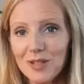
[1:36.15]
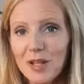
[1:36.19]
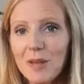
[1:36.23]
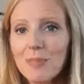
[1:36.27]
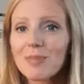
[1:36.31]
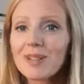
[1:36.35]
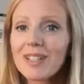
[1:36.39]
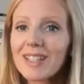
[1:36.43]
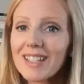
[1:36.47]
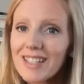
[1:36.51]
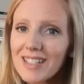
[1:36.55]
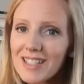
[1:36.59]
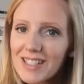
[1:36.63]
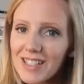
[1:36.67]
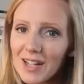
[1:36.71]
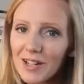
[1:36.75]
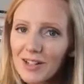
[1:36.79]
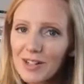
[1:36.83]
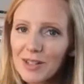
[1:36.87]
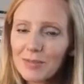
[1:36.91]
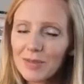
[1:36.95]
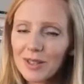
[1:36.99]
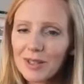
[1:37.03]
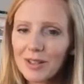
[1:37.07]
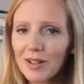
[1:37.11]
Please share
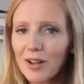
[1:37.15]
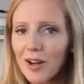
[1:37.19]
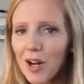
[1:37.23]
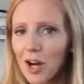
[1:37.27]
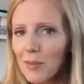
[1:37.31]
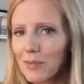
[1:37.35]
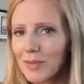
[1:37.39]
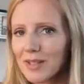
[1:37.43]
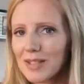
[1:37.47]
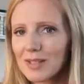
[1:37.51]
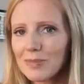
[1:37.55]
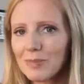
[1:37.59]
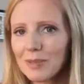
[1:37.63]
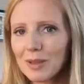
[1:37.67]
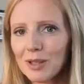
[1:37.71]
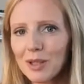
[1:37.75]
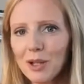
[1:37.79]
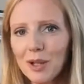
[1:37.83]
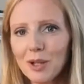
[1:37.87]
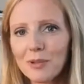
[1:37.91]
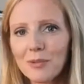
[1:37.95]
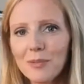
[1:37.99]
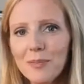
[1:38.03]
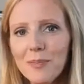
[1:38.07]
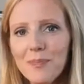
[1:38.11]
them in the comments
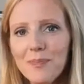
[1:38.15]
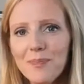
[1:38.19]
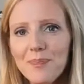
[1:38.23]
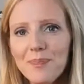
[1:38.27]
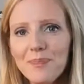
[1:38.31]
below.